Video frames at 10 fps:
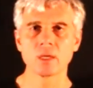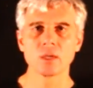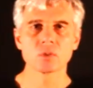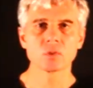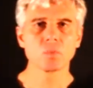
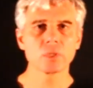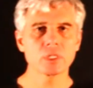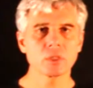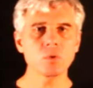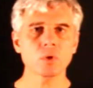So we
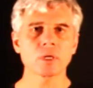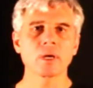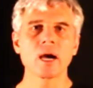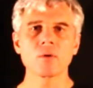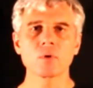secure
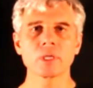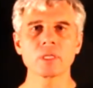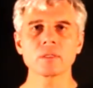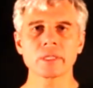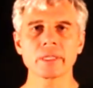our
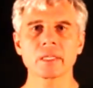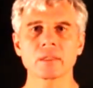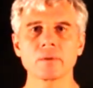internet